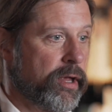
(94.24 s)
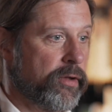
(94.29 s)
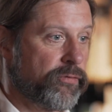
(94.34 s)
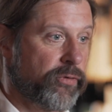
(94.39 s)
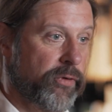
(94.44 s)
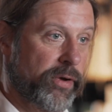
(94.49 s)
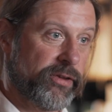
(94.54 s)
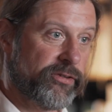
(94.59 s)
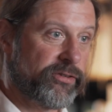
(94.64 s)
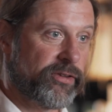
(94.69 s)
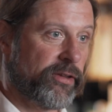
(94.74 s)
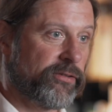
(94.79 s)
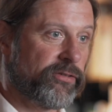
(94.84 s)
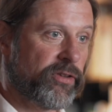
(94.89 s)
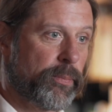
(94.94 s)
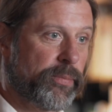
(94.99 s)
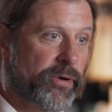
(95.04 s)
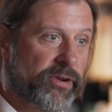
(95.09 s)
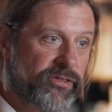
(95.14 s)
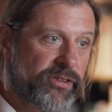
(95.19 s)
For instance,
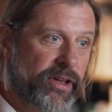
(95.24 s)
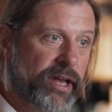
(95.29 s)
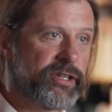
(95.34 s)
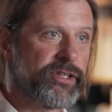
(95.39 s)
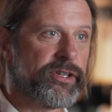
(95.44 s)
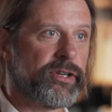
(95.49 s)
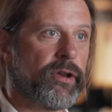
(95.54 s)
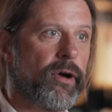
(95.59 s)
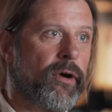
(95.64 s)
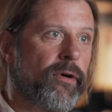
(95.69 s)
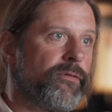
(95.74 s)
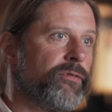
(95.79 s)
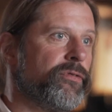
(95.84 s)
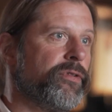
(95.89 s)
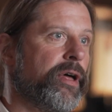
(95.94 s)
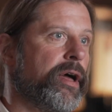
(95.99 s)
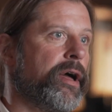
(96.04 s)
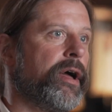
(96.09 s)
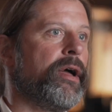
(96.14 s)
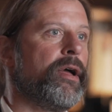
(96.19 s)
the precession of
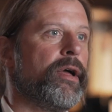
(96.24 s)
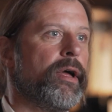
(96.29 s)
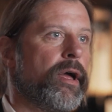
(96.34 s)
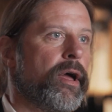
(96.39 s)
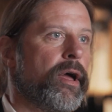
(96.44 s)
the